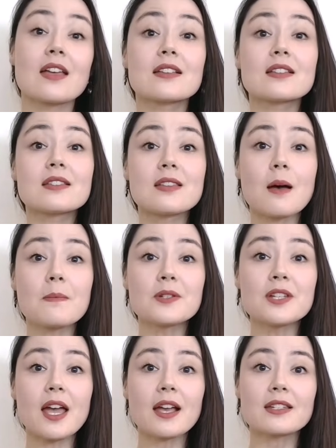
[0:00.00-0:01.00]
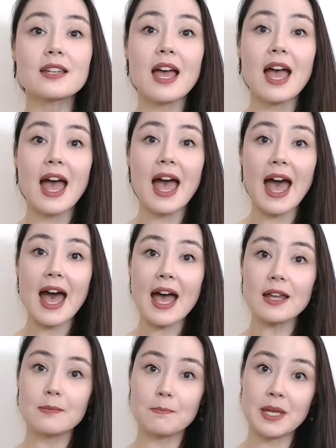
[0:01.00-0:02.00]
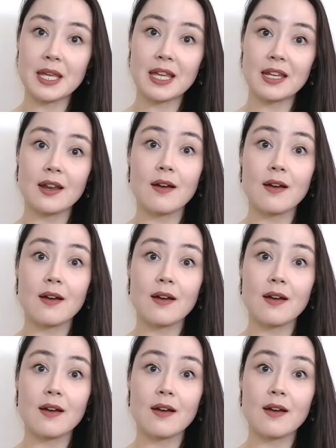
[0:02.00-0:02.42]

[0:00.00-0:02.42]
Subject had been